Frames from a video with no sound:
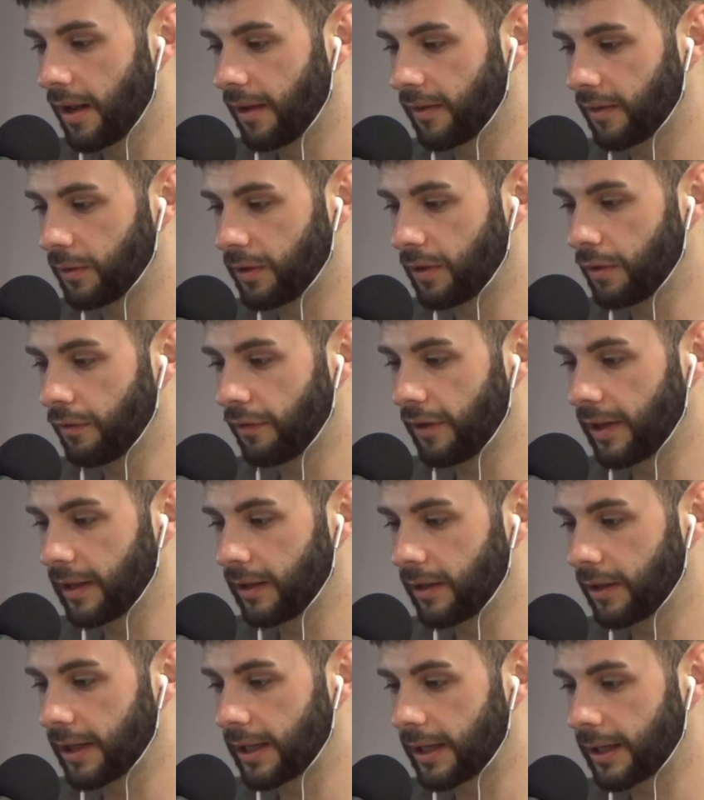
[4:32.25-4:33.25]
So do you
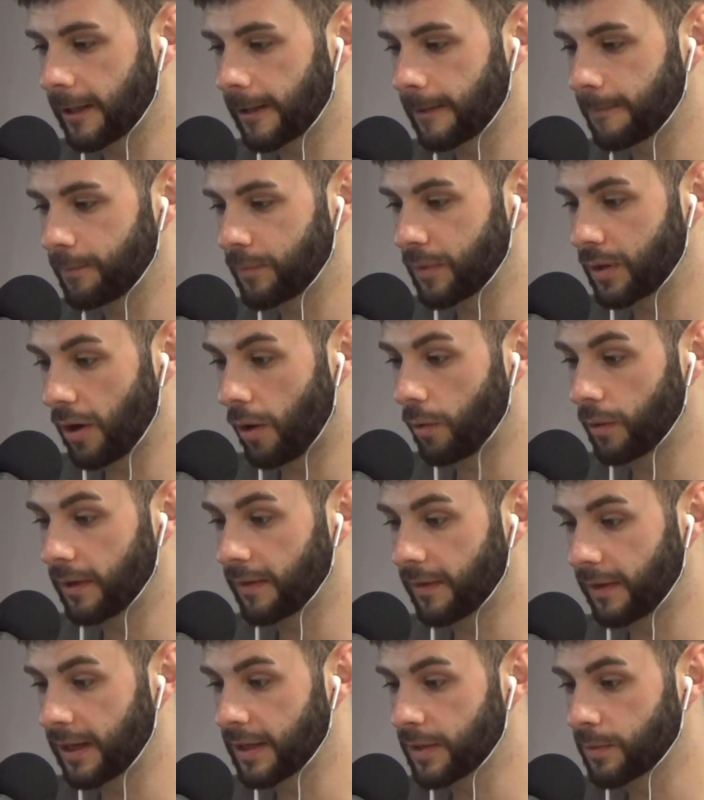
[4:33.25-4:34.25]
feel like going
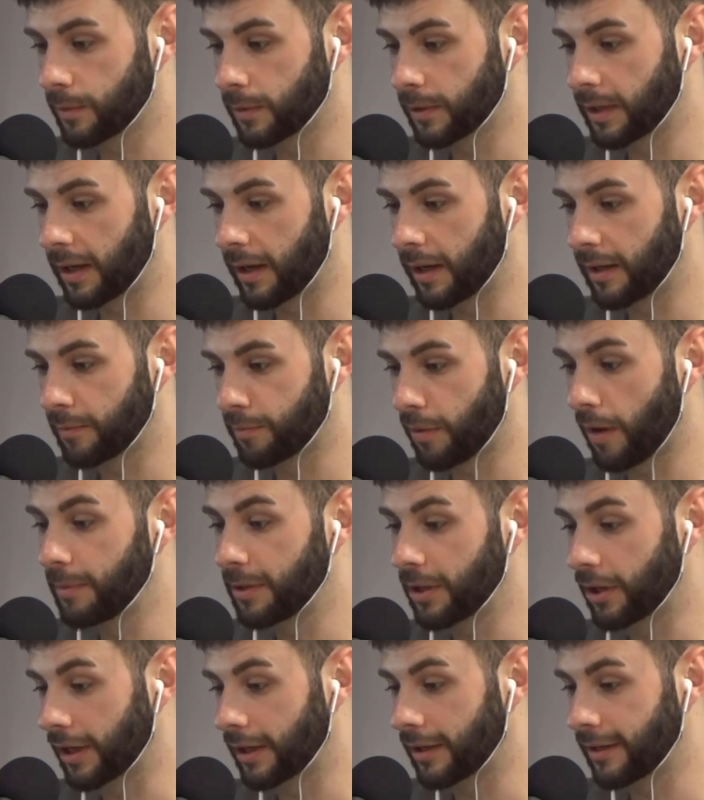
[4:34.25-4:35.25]
into this one, and it's
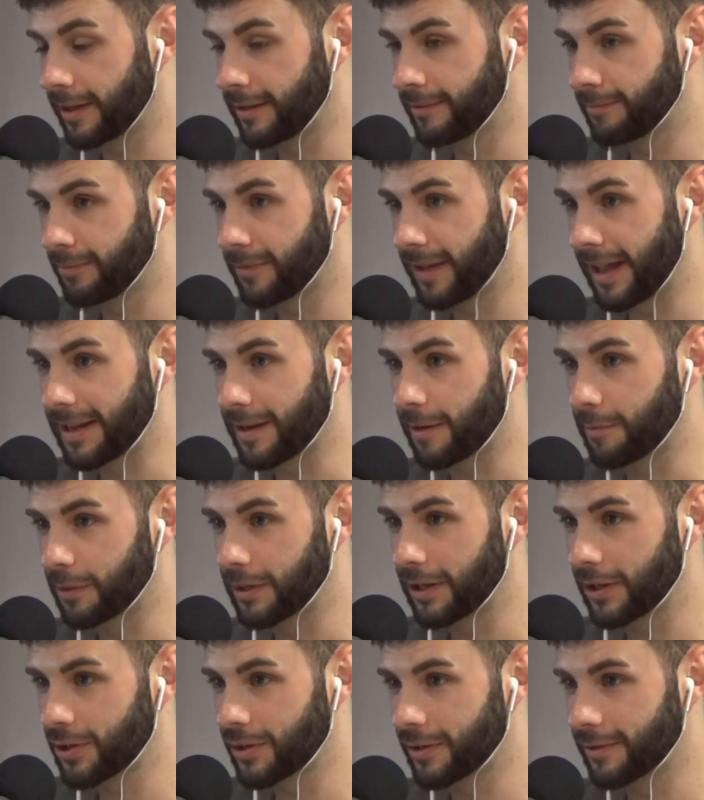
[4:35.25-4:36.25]
probably going to take your
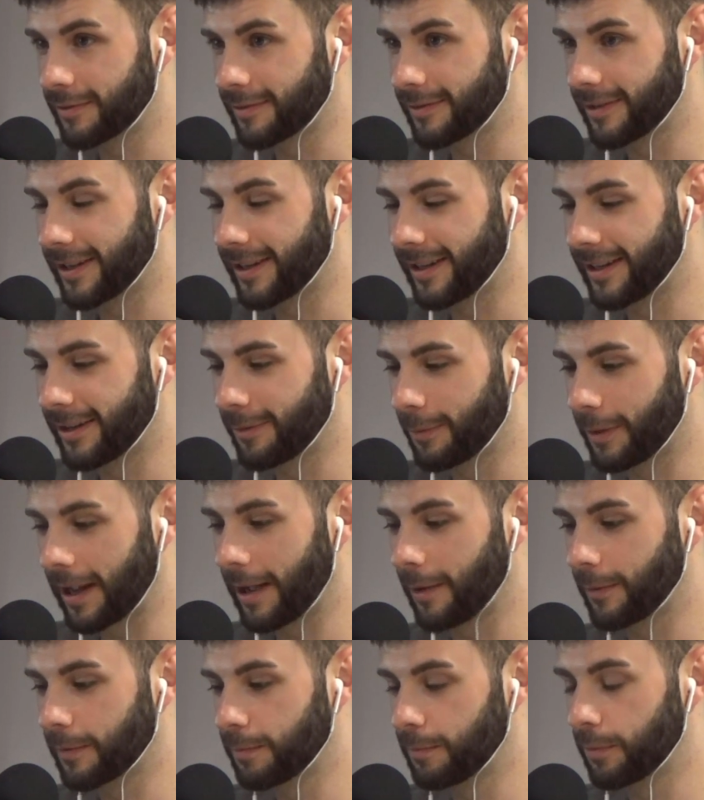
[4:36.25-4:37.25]
prediction into
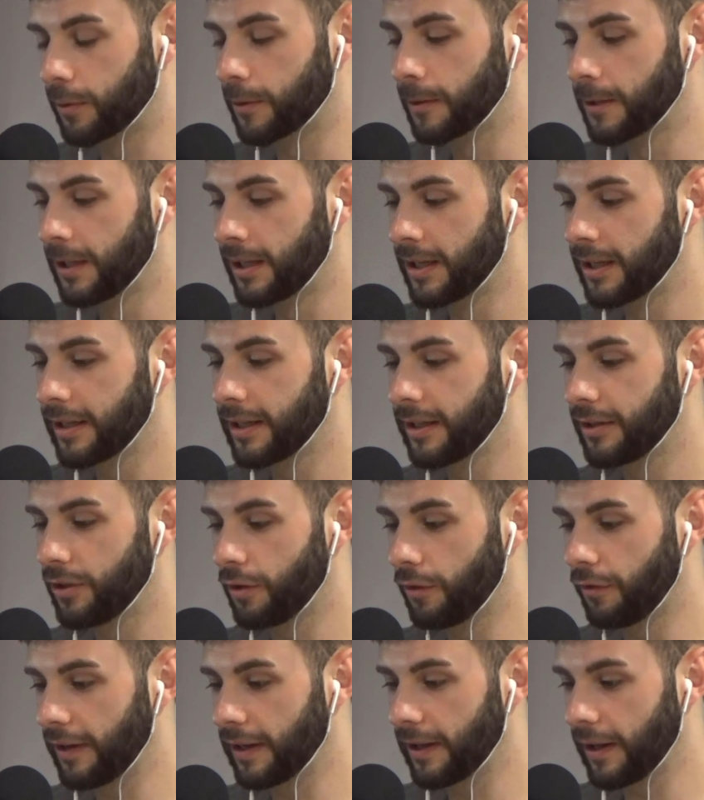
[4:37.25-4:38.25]
account, but do
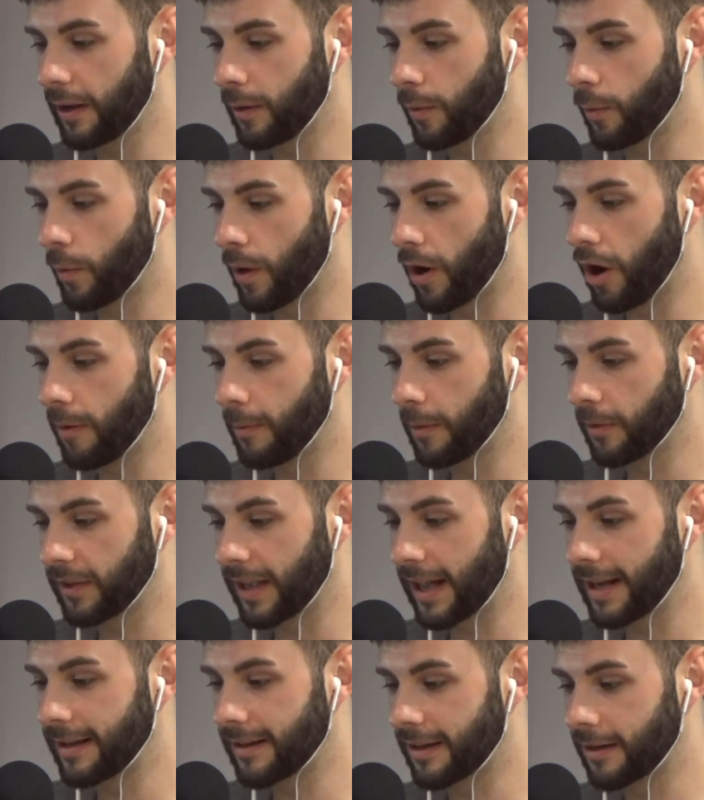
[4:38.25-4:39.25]
you feel like we're almost
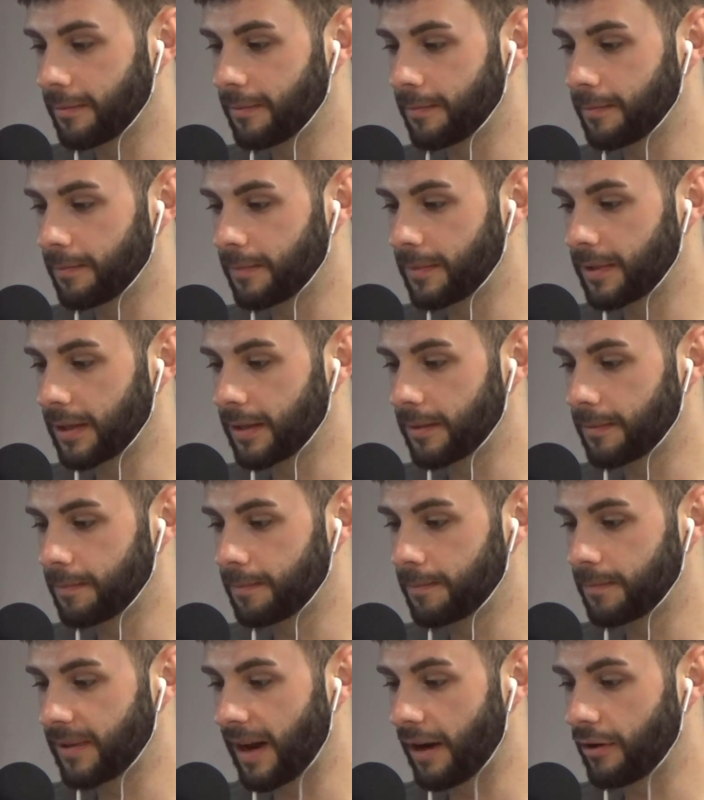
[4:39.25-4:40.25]
getting into the
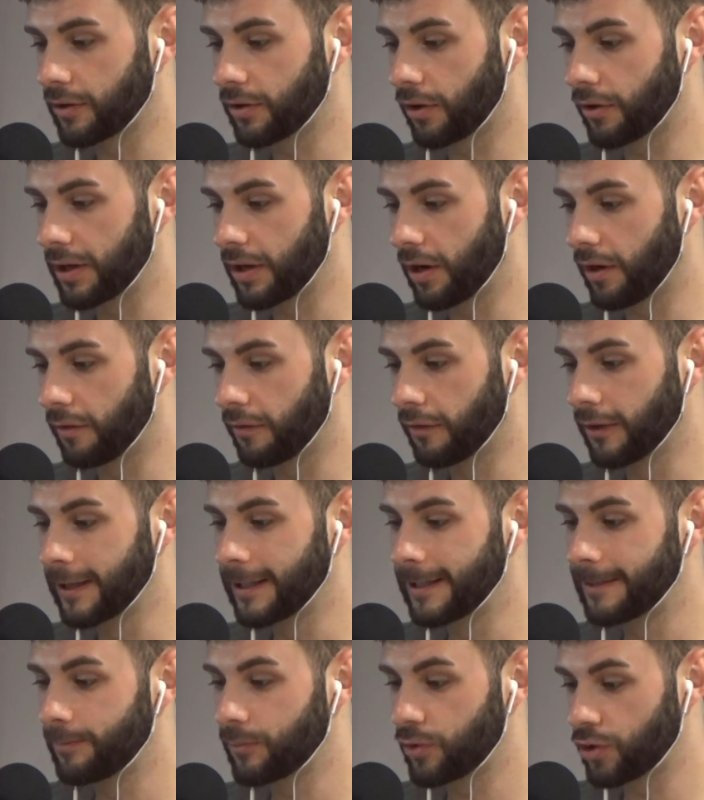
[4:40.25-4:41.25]
territory of
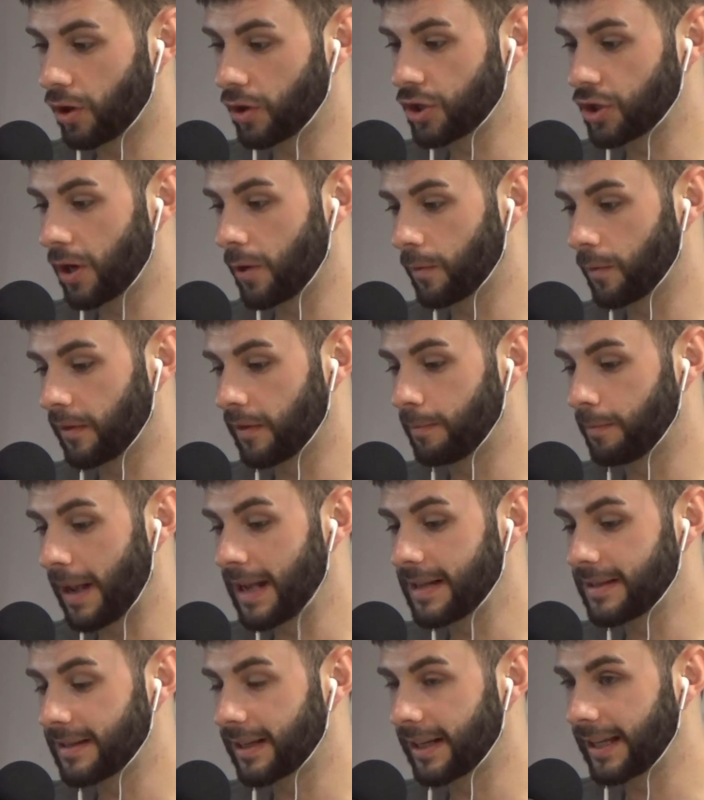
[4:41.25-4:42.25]
John Jones is
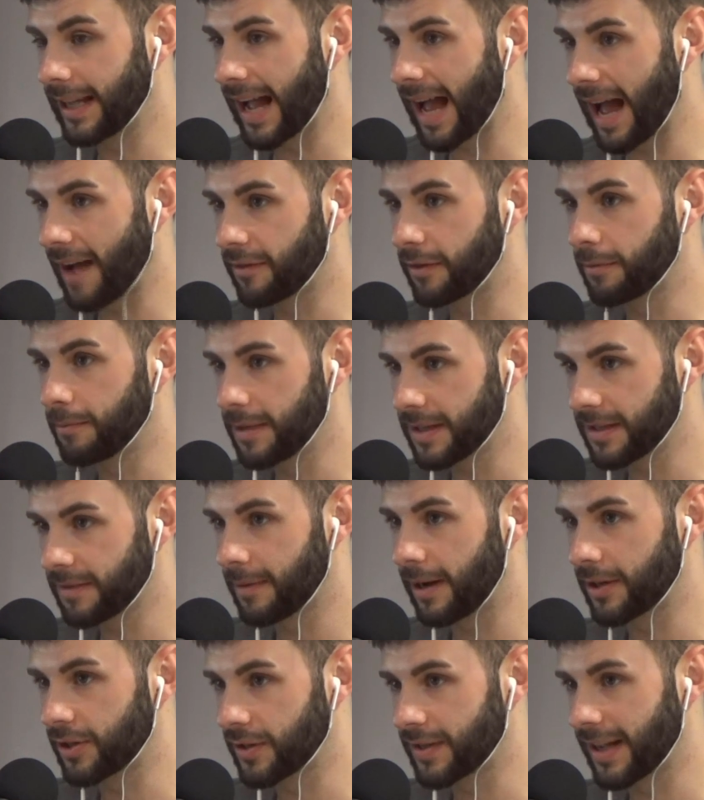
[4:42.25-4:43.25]
basically having
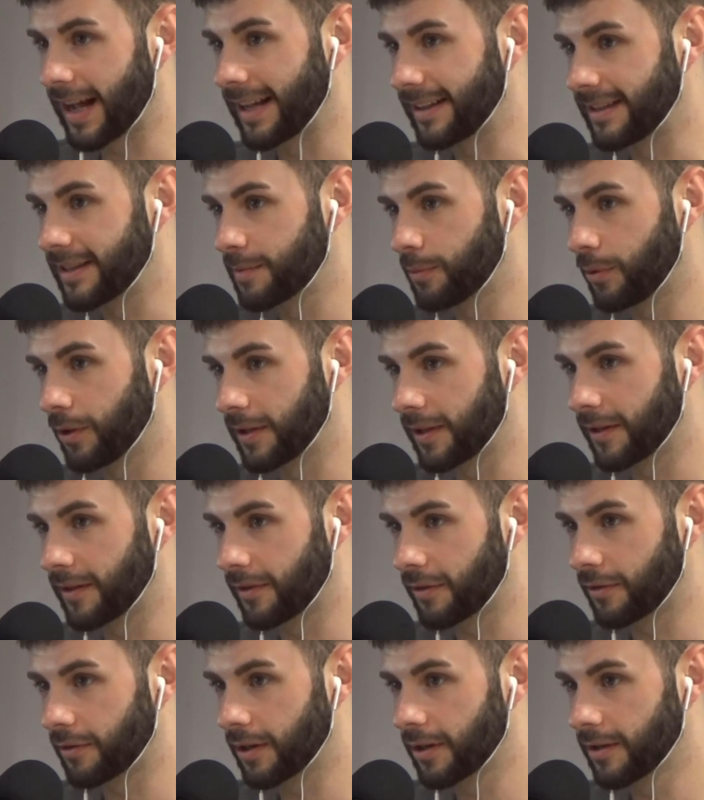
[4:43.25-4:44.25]
mismatches at this point in
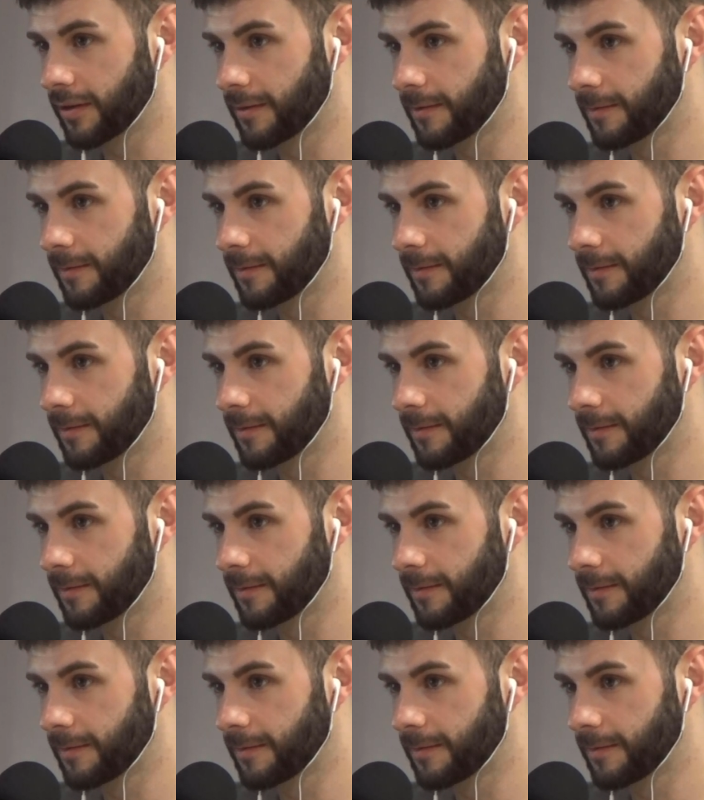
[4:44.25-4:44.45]
his career?